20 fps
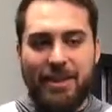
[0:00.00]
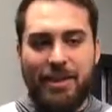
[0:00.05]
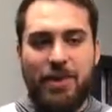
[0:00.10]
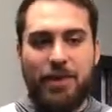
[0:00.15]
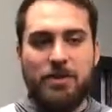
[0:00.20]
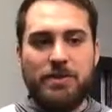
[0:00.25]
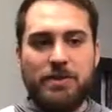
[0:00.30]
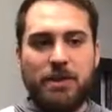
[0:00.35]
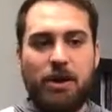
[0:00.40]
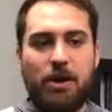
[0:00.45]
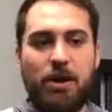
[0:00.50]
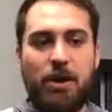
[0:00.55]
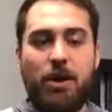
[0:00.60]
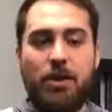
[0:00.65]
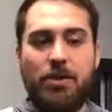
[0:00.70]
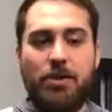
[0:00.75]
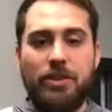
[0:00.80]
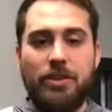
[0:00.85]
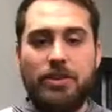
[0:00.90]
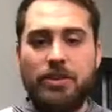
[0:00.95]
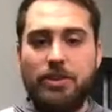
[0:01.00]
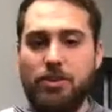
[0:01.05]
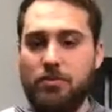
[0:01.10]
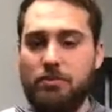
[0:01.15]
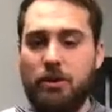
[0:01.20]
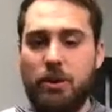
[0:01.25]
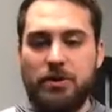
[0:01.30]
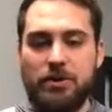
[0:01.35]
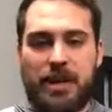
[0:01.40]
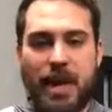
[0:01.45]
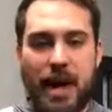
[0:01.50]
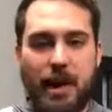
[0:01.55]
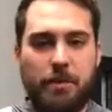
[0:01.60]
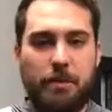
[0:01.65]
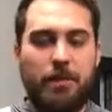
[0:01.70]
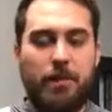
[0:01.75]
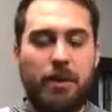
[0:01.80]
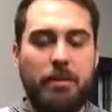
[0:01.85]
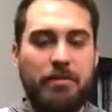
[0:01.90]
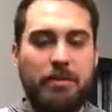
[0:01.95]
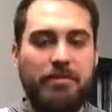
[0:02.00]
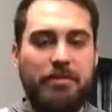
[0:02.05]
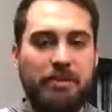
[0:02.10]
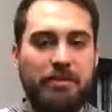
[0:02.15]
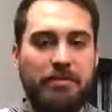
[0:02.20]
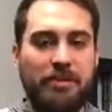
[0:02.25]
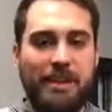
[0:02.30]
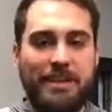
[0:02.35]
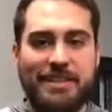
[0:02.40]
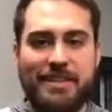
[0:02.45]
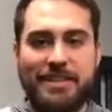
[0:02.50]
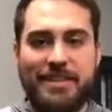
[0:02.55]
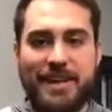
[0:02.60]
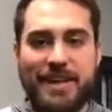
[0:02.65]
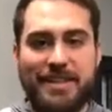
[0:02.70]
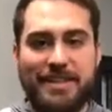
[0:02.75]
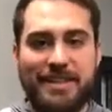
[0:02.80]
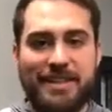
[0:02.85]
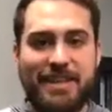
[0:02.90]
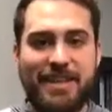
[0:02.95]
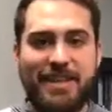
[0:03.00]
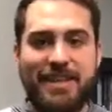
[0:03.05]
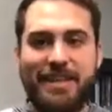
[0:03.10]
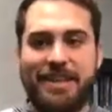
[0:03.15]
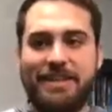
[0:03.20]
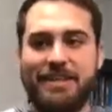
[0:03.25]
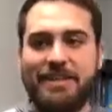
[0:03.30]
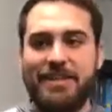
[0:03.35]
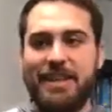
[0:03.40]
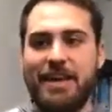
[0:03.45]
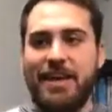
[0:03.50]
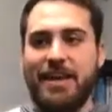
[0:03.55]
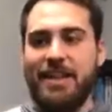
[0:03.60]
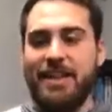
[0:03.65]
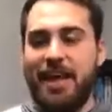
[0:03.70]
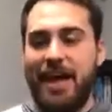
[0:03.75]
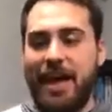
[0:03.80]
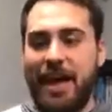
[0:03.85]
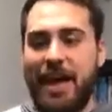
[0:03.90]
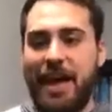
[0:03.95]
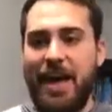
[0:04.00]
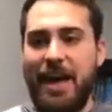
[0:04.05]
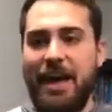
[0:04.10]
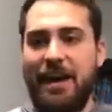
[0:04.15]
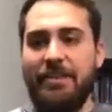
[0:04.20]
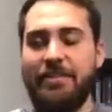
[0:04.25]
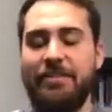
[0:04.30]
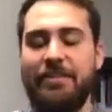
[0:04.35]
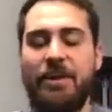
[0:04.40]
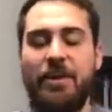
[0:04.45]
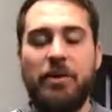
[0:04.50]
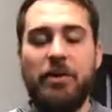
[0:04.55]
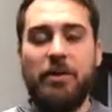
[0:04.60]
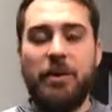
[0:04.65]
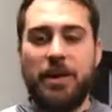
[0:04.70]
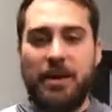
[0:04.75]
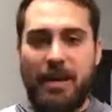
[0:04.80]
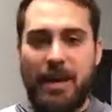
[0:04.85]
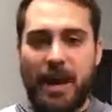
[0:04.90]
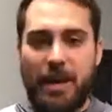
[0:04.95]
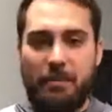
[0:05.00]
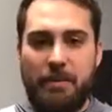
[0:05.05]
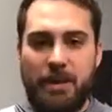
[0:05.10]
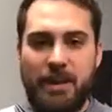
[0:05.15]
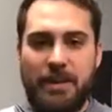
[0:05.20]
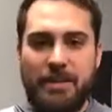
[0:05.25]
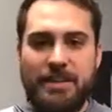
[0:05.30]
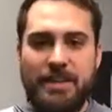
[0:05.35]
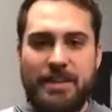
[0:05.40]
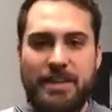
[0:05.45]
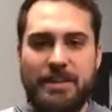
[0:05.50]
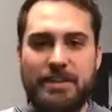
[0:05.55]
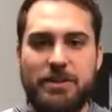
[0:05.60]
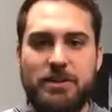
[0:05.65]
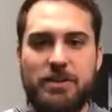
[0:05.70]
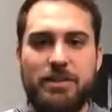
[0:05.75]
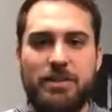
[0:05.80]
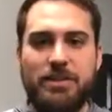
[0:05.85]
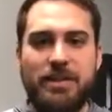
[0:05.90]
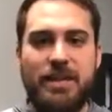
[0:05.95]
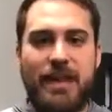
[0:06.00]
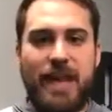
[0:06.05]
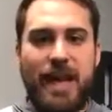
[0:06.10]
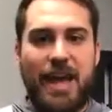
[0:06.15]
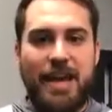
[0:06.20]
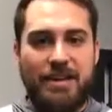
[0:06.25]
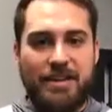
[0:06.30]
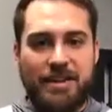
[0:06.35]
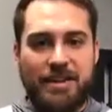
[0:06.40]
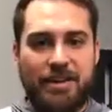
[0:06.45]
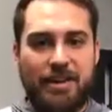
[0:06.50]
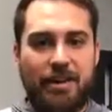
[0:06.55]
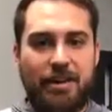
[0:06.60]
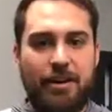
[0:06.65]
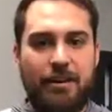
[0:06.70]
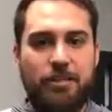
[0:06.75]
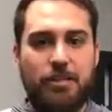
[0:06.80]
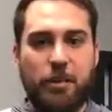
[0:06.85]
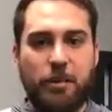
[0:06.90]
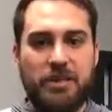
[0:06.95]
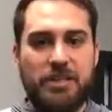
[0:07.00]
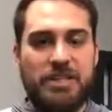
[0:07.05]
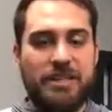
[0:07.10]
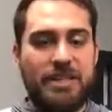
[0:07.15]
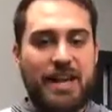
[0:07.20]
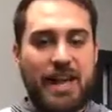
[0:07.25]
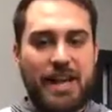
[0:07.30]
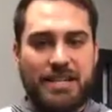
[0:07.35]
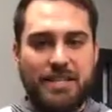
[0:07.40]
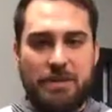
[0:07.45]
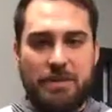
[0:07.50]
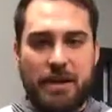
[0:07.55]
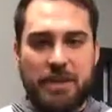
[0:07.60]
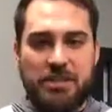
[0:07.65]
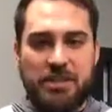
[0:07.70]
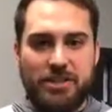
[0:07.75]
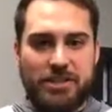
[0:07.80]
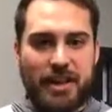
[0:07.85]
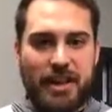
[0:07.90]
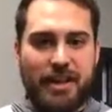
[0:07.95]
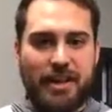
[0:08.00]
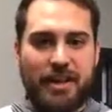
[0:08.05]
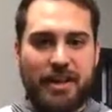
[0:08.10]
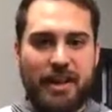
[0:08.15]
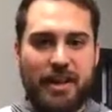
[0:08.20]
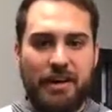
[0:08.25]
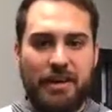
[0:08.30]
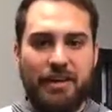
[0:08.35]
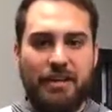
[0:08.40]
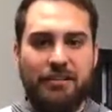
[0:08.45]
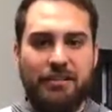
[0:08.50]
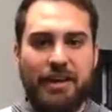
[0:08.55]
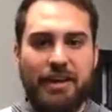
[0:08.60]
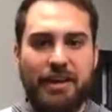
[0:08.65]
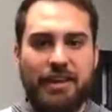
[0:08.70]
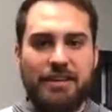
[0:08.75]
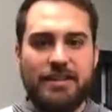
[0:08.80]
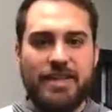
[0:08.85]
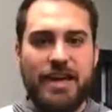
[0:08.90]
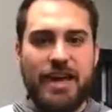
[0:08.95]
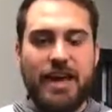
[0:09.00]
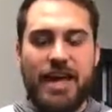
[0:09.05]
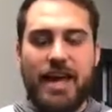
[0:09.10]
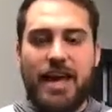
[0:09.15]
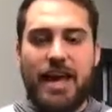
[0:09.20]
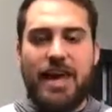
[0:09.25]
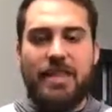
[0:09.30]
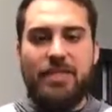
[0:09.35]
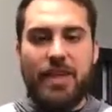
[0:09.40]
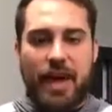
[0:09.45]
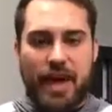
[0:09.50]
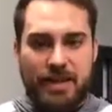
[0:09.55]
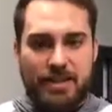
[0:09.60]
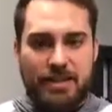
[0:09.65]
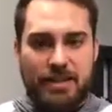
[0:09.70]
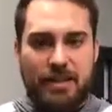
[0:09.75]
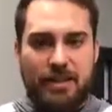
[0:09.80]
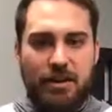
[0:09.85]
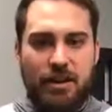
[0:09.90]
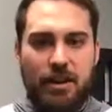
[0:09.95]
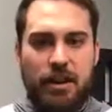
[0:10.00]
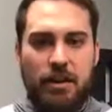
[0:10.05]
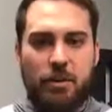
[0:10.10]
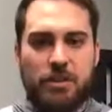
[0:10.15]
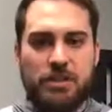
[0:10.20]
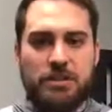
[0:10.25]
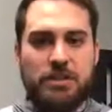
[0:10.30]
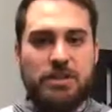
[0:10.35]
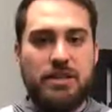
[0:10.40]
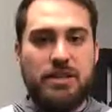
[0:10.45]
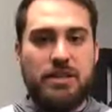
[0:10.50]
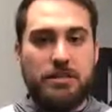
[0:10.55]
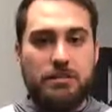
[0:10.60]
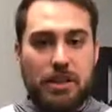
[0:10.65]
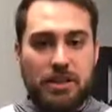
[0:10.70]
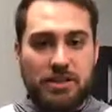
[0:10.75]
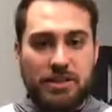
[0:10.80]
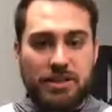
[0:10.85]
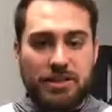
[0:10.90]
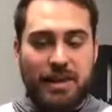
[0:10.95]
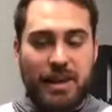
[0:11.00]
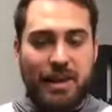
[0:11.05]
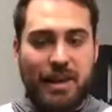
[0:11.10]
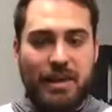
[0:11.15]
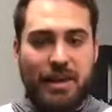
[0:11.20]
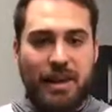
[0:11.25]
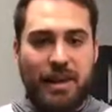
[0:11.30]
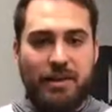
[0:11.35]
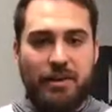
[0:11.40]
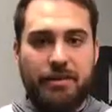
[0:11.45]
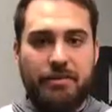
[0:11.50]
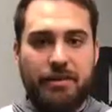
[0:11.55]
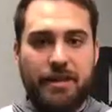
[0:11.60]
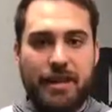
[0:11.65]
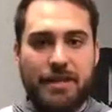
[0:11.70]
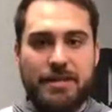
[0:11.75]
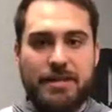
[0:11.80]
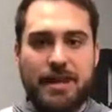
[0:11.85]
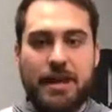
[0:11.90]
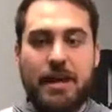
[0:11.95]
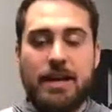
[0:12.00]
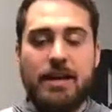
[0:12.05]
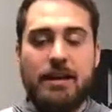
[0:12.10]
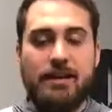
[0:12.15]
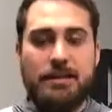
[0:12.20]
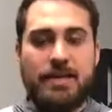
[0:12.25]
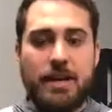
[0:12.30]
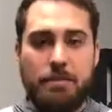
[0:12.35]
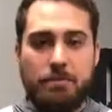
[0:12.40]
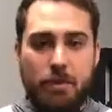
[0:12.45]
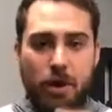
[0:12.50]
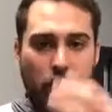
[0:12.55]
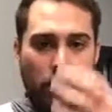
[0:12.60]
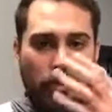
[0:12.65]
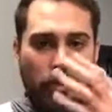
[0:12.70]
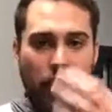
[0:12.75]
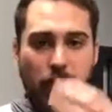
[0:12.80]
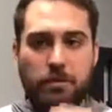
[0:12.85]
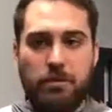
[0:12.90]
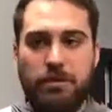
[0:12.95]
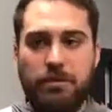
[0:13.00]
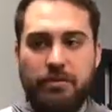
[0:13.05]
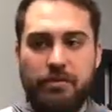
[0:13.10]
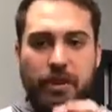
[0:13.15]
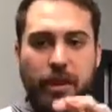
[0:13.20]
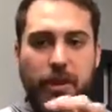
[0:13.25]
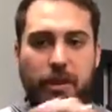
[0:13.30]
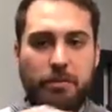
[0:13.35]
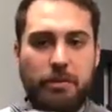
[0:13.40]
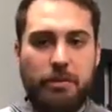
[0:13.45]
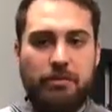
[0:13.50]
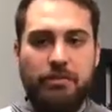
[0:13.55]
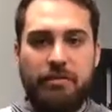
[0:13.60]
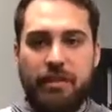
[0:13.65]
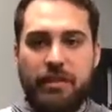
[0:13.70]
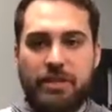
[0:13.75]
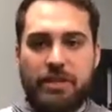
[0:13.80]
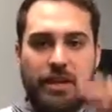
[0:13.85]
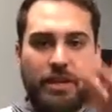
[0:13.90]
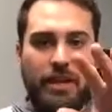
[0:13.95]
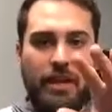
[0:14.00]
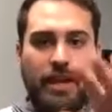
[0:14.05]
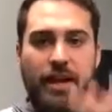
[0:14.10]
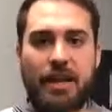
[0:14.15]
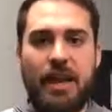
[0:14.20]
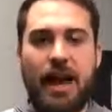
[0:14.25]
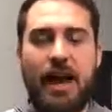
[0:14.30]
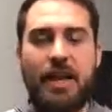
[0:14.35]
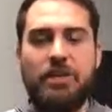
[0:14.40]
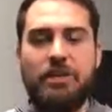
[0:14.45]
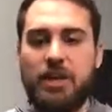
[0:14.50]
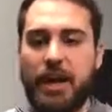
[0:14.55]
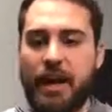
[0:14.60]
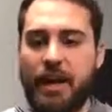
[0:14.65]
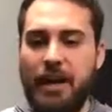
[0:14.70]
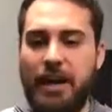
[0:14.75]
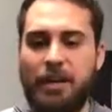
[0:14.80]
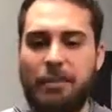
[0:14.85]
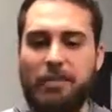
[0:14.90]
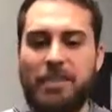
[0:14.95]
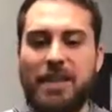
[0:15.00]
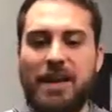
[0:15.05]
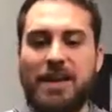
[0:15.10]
Those are the 2 most common primitive reflexes that I see in kids that have reading comprehension issues: the ATNR, which is an asymmetric tonic neck reflex, and the STNR, which is a symmetric tonic neck reflex, because they both help develop your vision and eye tracking.